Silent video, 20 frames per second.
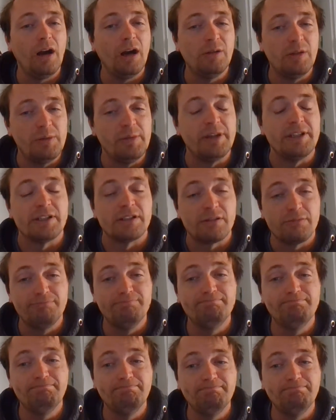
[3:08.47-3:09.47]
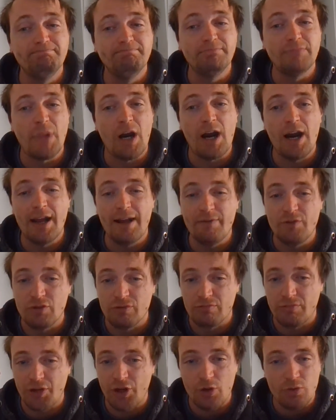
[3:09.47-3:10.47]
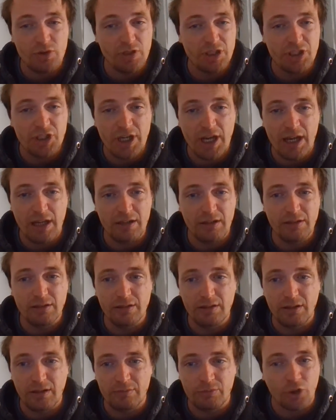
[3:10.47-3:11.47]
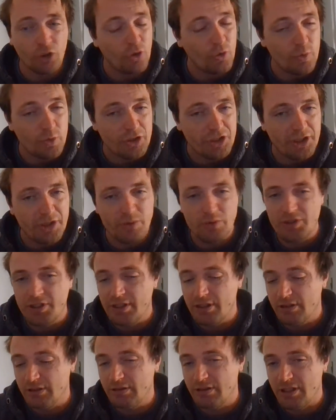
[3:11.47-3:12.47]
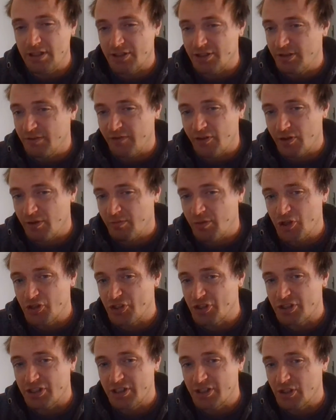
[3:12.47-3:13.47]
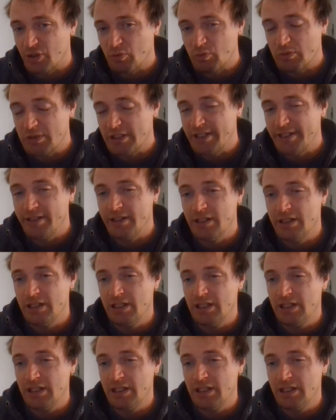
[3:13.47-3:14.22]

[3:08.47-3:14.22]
I'm amazed I haven't used this yet I'm not going to use it it's in for emergencies only